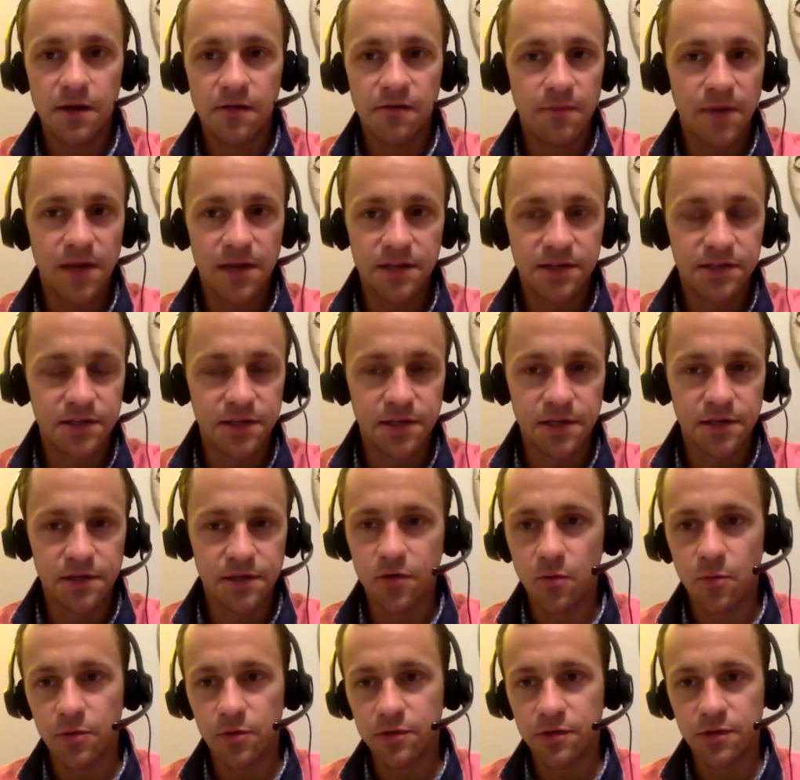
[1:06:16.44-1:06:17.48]
medicine is
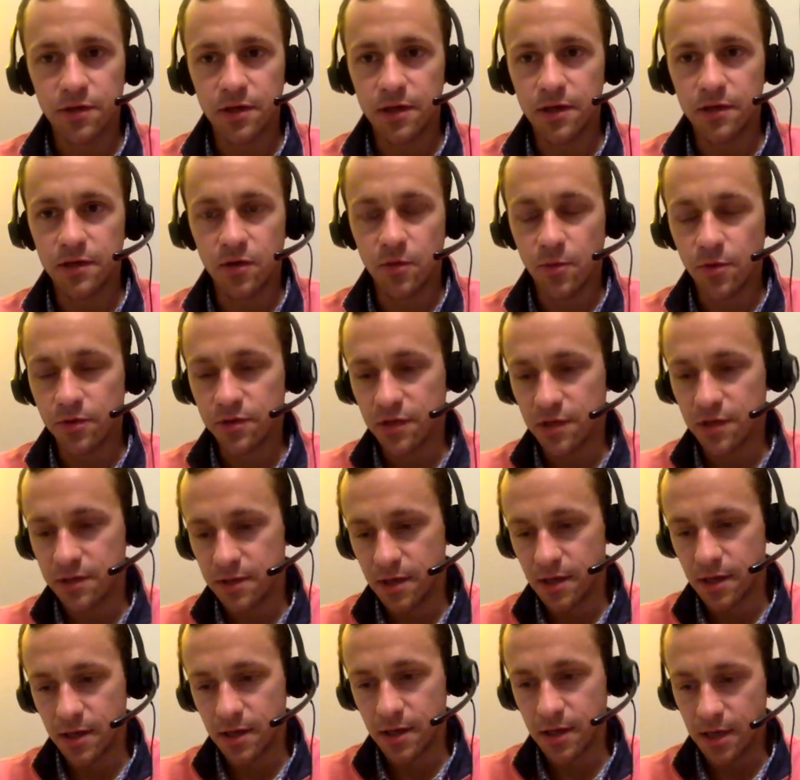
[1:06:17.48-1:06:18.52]
almost it's almost
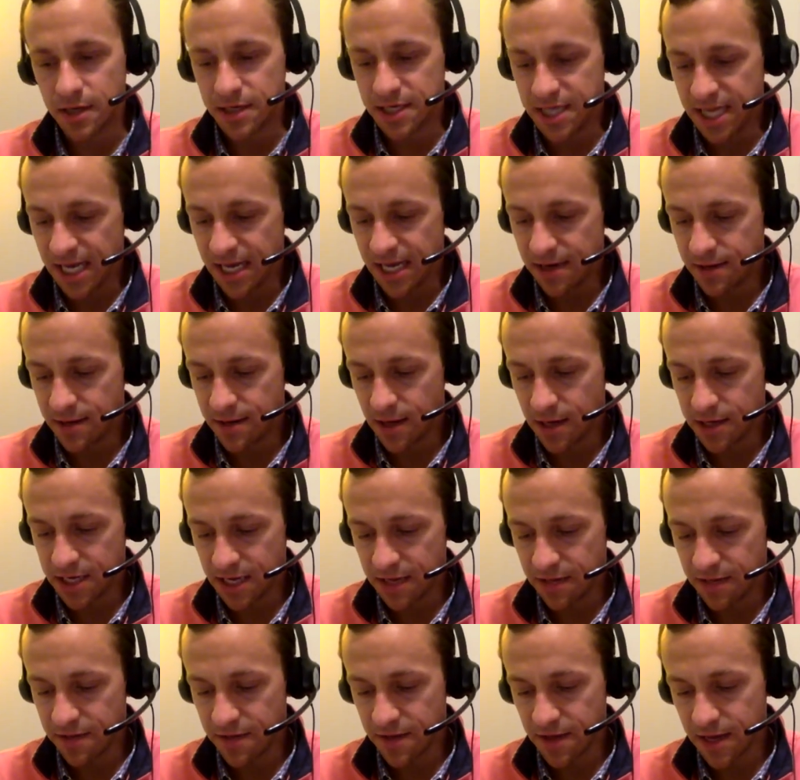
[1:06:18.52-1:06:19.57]
a, a dead a
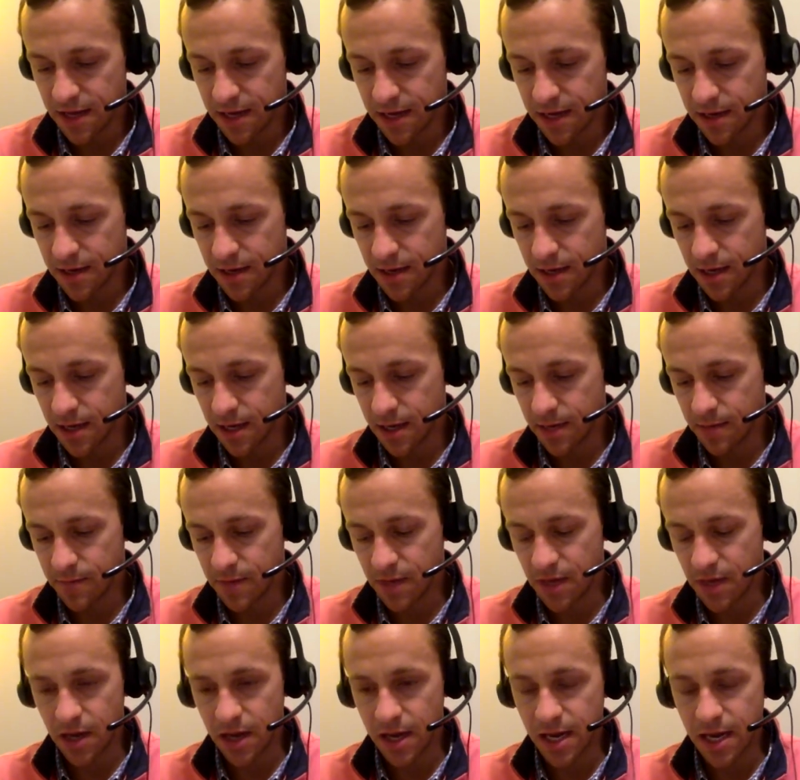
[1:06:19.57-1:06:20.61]
dead thing. Um,
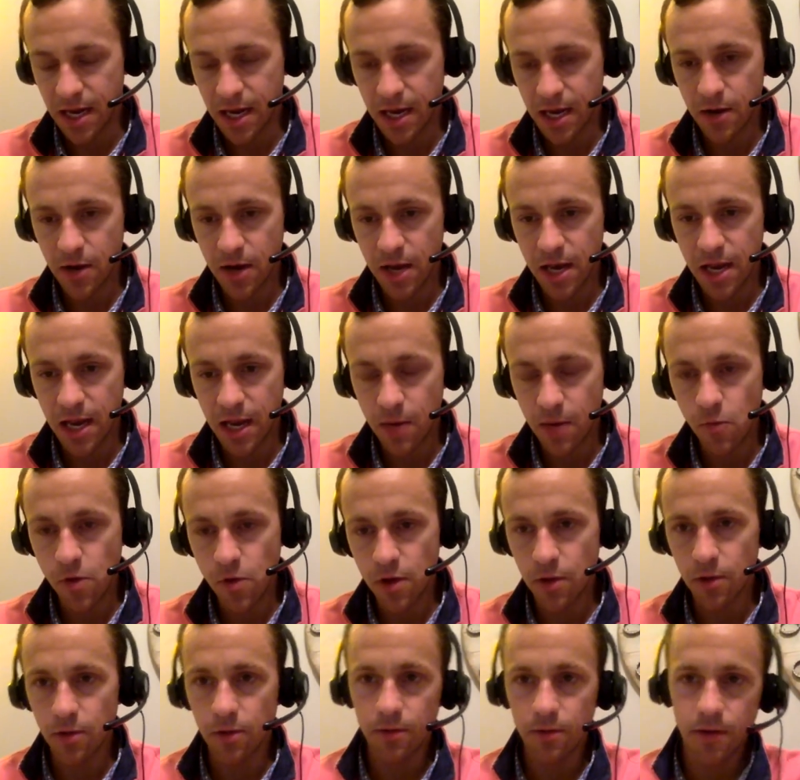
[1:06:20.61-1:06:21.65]
and I and I and I
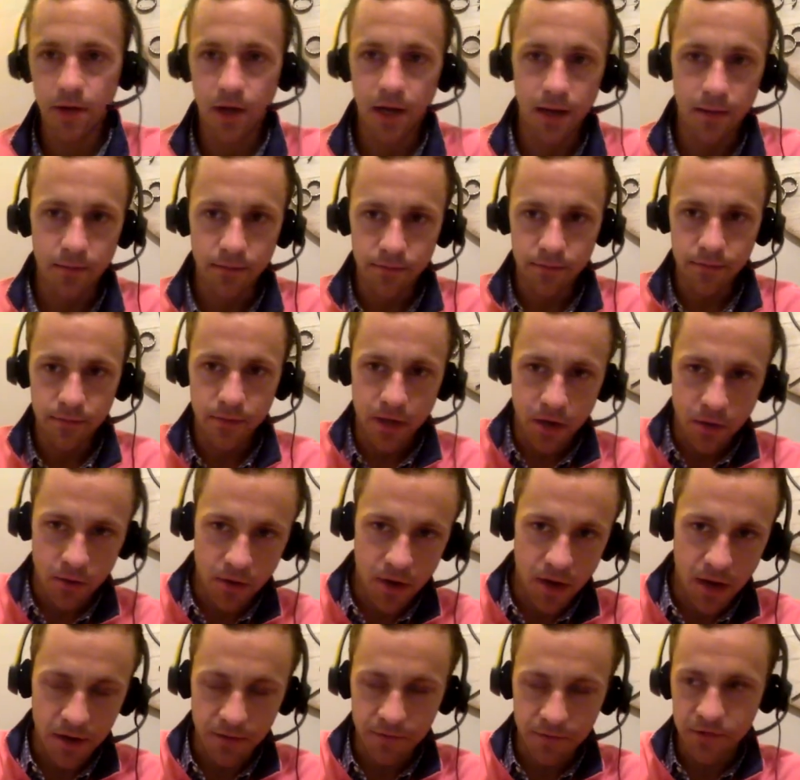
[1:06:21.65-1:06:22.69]
will um, you know,
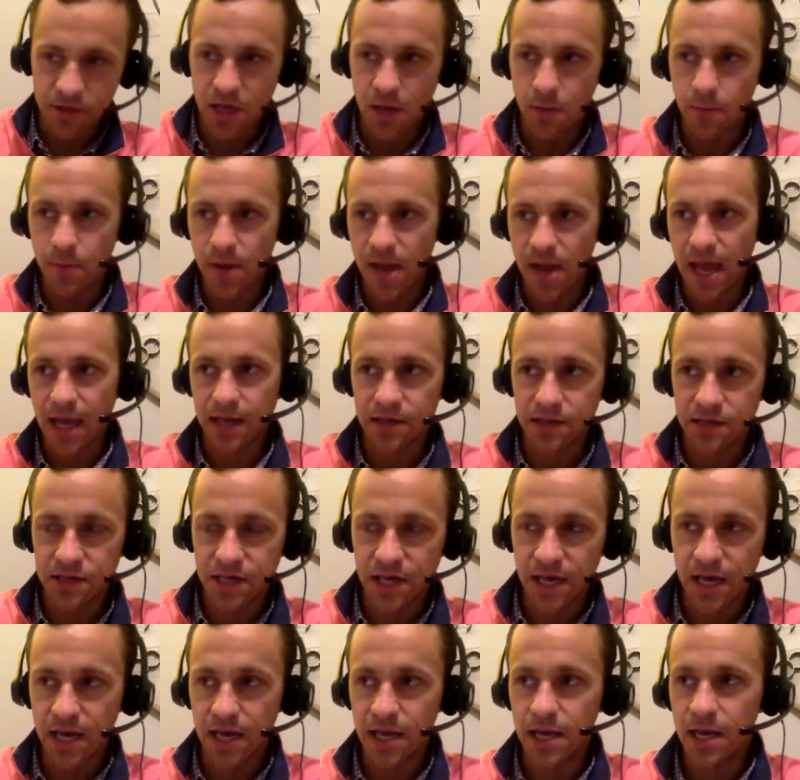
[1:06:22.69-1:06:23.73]
kind of step back and
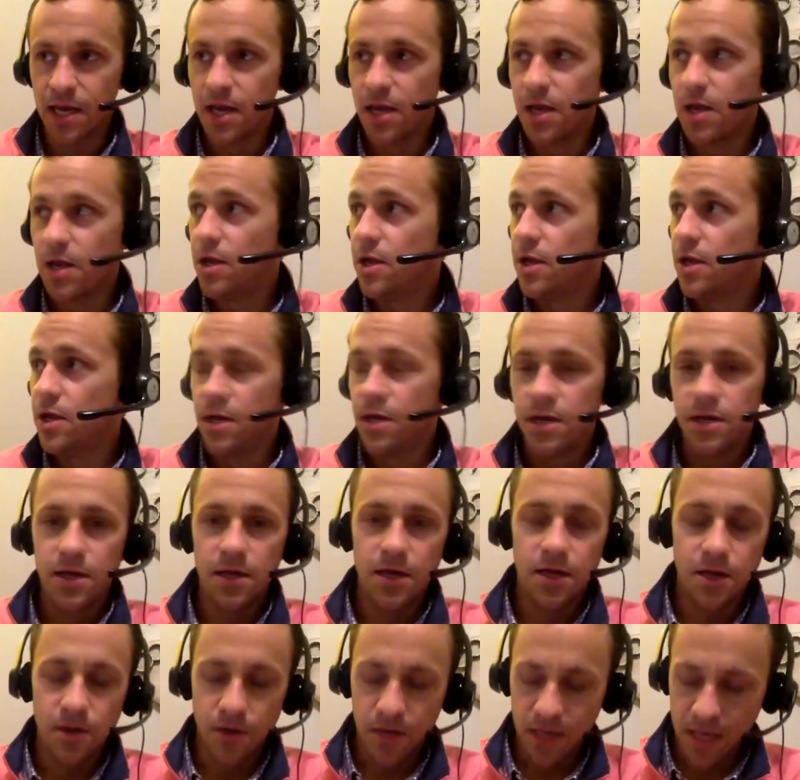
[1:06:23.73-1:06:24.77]
say,
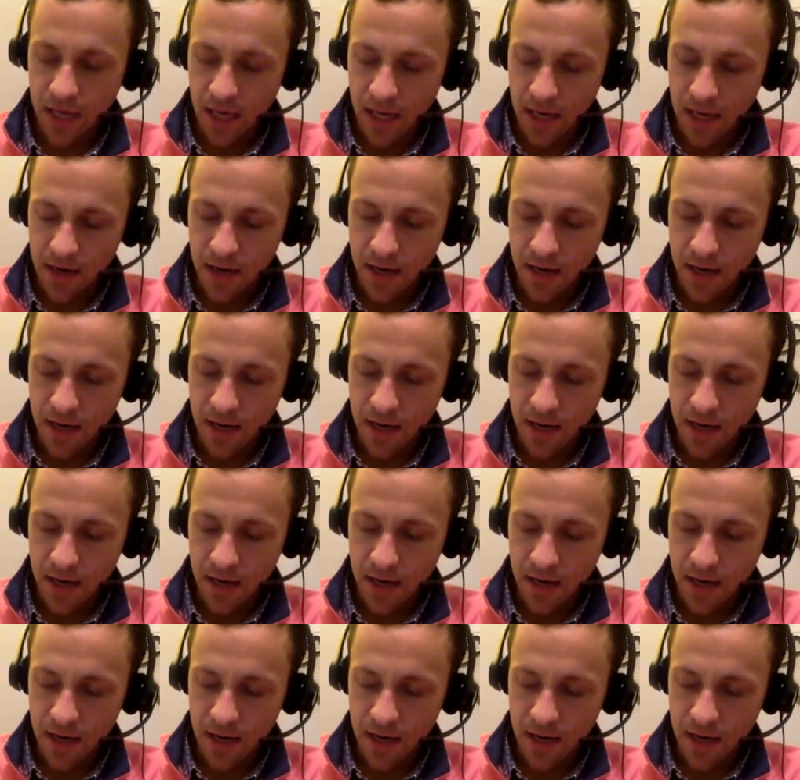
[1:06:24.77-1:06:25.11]
you know, again,